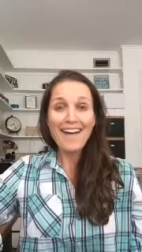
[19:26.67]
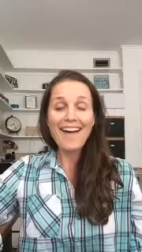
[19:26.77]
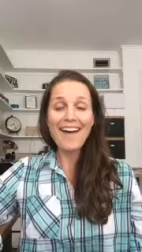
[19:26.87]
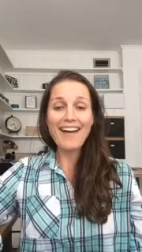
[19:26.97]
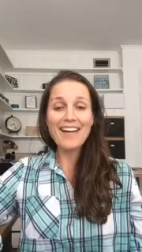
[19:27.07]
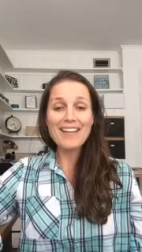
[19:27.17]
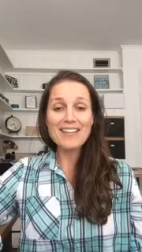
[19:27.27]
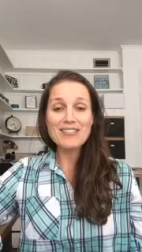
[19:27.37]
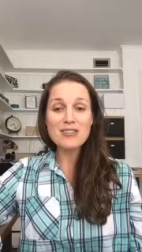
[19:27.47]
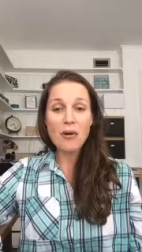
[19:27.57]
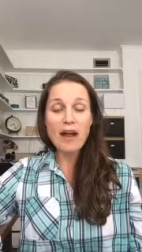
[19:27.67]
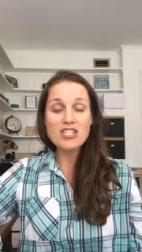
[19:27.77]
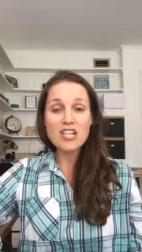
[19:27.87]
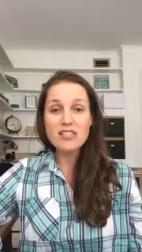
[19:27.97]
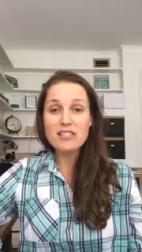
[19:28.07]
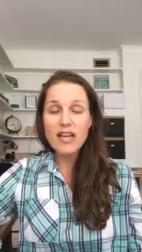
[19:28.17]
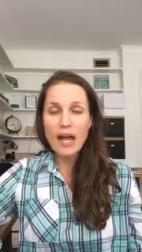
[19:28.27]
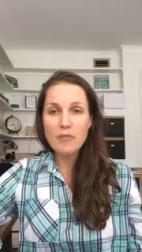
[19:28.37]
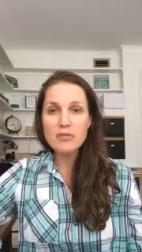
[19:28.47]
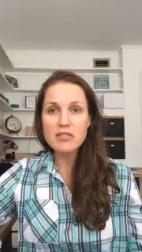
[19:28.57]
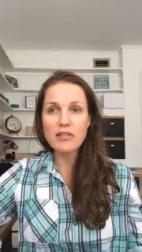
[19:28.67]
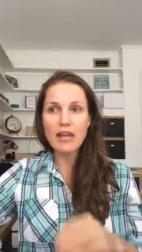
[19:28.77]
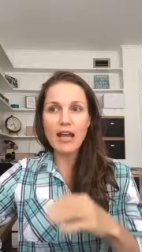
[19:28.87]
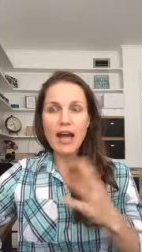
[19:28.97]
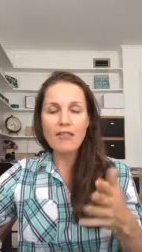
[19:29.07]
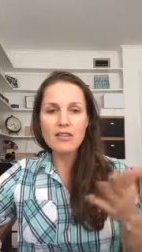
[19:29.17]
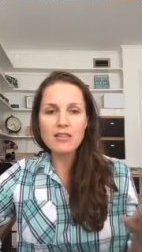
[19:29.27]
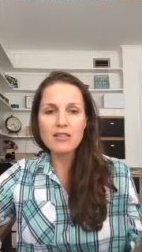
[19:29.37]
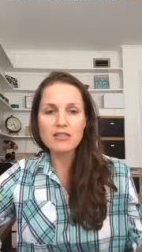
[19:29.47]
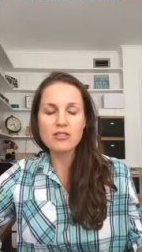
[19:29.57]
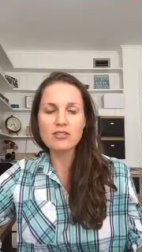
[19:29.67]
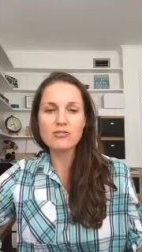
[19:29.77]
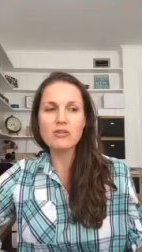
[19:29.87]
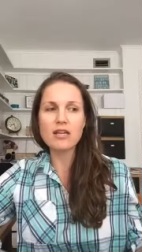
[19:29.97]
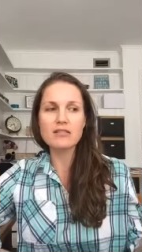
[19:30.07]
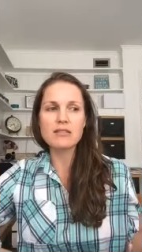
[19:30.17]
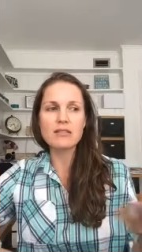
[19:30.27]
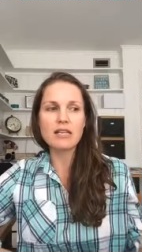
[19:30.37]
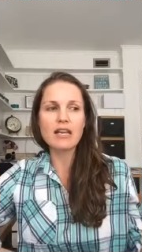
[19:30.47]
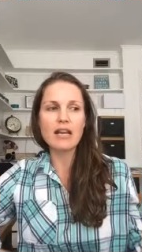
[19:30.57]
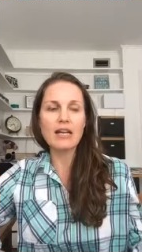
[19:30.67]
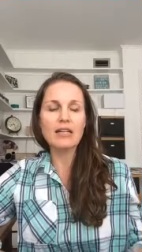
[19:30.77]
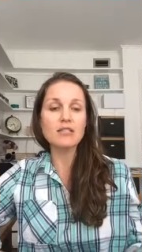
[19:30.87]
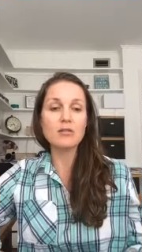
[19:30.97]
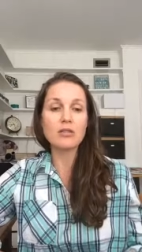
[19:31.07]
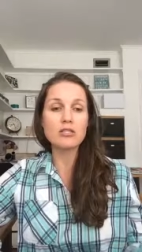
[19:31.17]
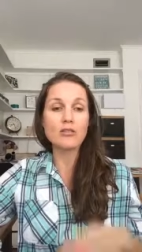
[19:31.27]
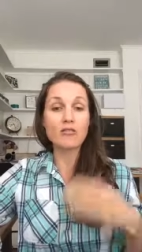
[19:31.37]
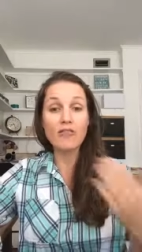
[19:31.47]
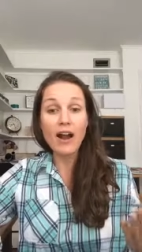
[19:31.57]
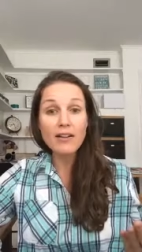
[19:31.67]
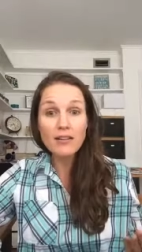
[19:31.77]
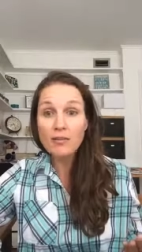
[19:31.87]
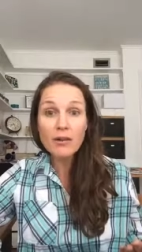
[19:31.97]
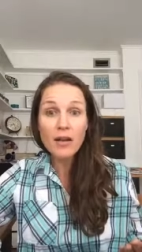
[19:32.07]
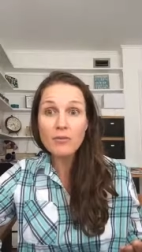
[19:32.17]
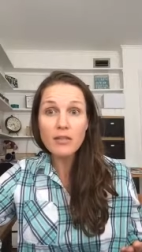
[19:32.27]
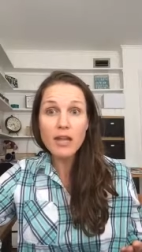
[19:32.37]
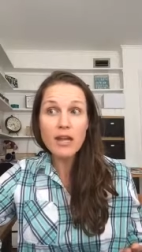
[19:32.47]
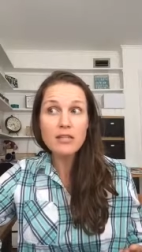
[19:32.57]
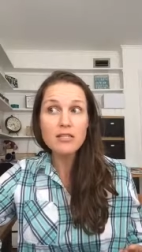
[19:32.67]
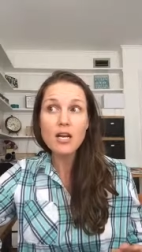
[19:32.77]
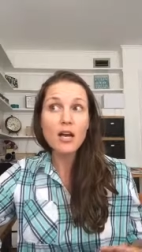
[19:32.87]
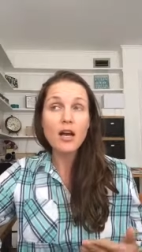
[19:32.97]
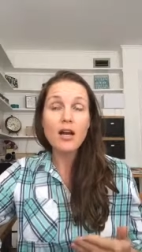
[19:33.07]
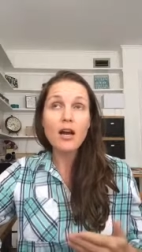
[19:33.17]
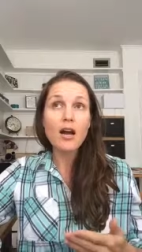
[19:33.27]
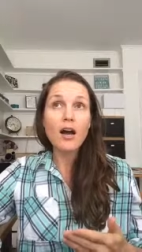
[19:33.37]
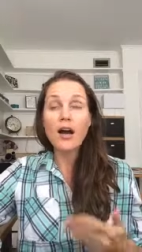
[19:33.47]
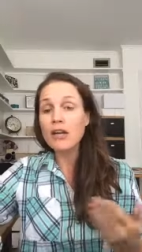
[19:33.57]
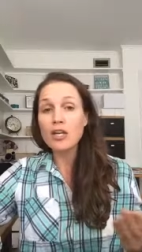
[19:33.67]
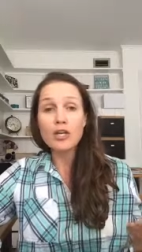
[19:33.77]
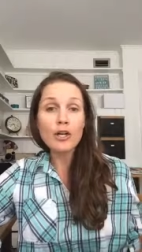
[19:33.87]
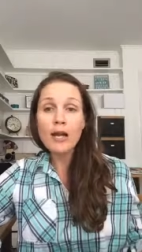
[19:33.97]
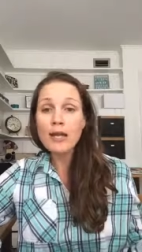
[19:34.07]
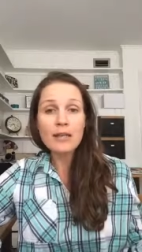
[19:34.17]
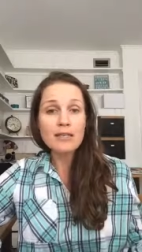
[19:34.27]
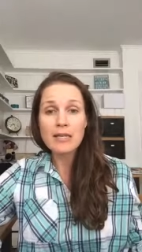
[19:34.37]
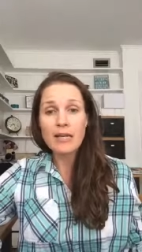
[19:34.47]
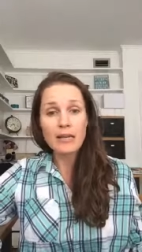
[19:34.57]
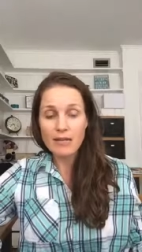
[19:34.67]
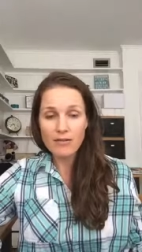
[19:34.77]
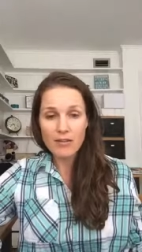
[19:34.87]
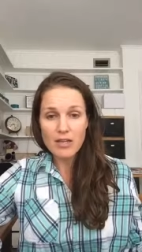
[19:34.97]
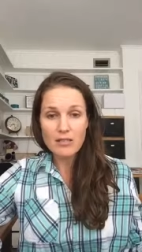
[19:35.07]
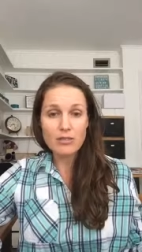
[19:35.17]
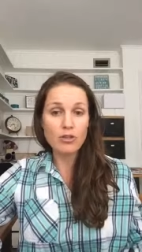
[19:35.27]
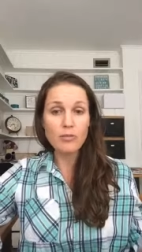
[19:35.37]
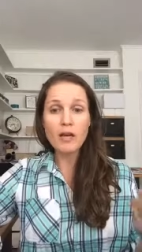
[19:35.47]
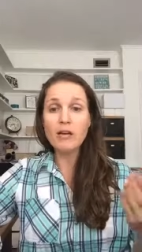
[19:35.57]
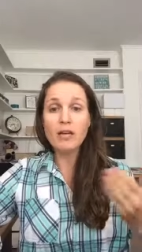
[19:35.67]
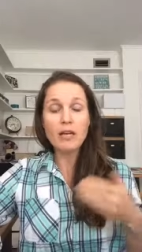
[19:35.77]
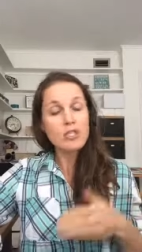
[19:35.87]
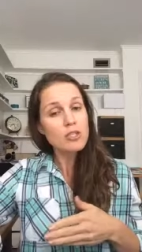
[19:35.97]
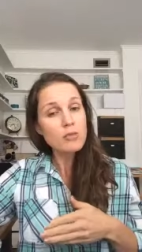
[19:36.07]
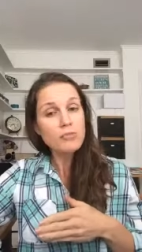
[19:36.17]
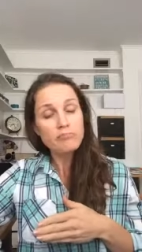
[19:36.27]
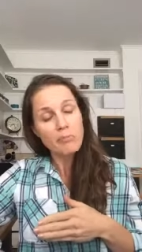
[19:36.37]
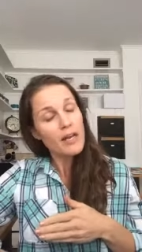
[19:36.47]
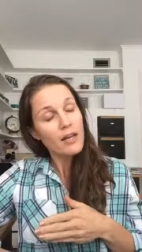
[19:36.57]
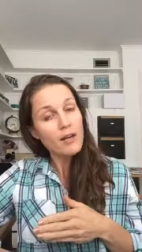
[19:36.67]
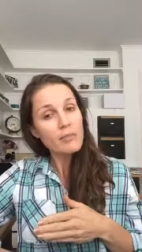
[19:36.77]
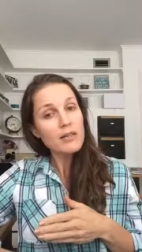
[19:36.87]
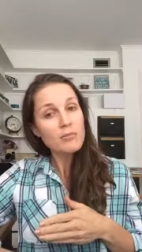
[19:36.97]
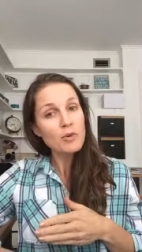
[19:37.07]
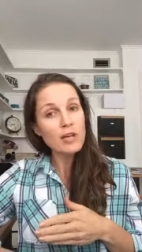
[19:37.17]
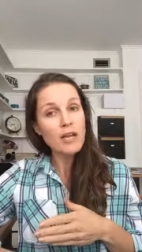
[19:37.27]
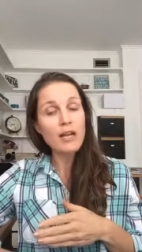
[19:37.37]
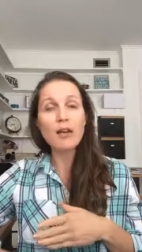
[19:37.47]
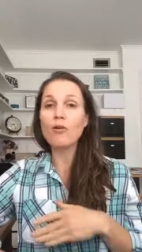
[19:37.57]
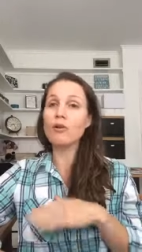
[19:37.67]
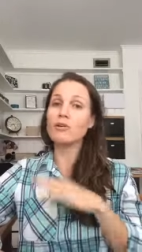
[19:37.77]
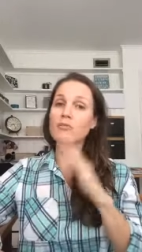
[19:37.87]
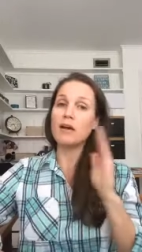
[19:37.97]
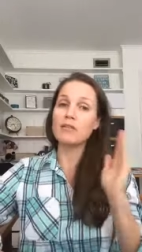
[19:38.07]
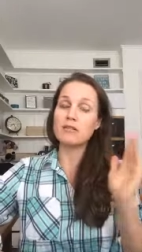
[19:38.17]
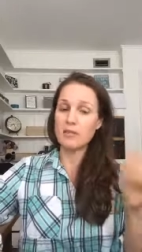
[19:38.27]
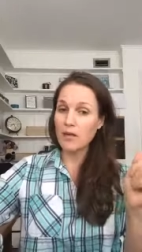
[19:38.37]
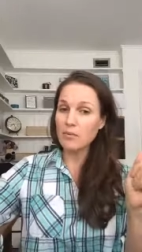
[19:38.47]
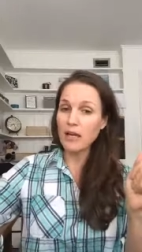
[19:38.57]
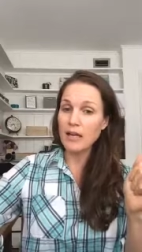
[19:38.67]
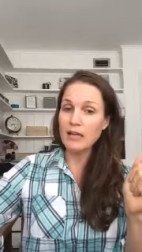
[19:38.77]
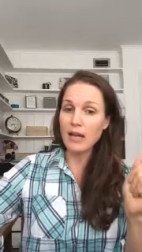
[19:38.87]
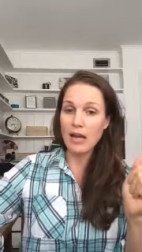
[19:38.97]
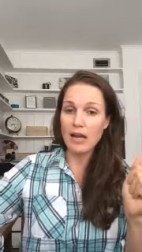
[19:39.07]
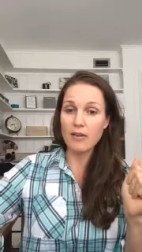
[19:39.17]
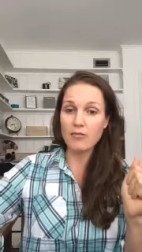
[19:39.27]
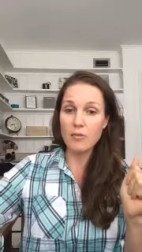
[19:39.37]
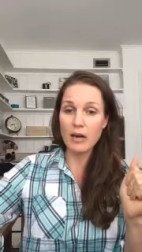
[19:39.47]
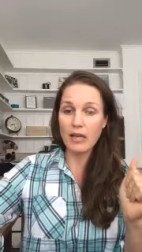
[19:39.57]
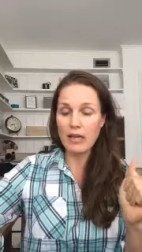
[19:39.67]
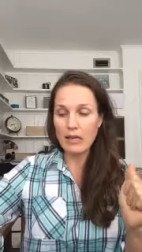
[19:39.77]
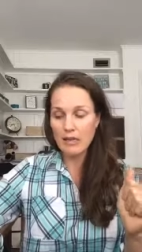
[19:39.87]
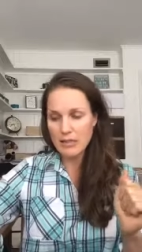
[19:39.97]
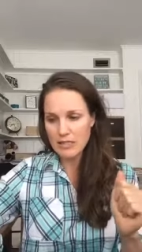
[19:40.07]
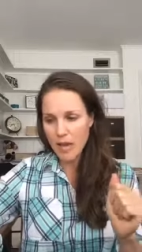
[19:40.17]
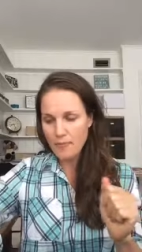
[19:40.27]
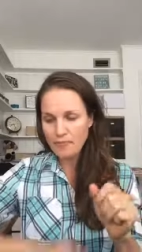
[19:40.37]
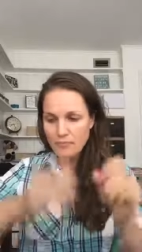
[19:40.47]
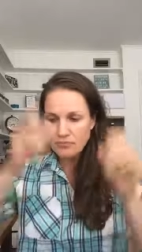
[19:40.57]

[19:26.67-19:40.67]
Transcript: And so I just kept like having this to-do list and thinking I'd get to it. So finally, when I realized, honey, you're not getting to any of this, so you better get your butt up in the morning or you better stay up late at night if you want to get anything done.